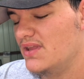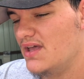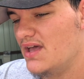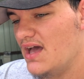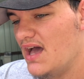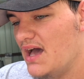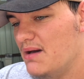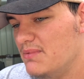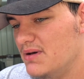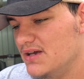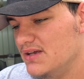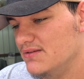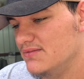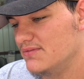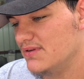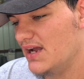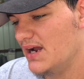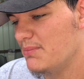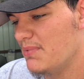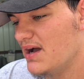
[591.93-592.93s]
I mean,
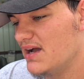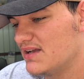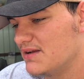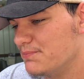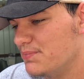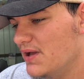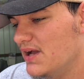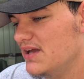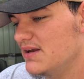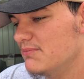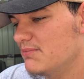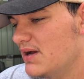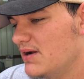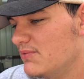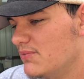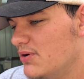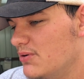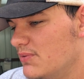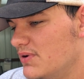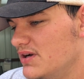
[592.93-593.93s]
everybody complaining about
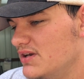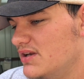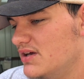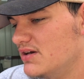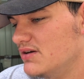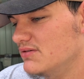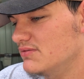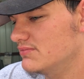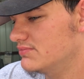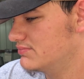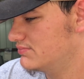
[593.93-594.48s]
what we do.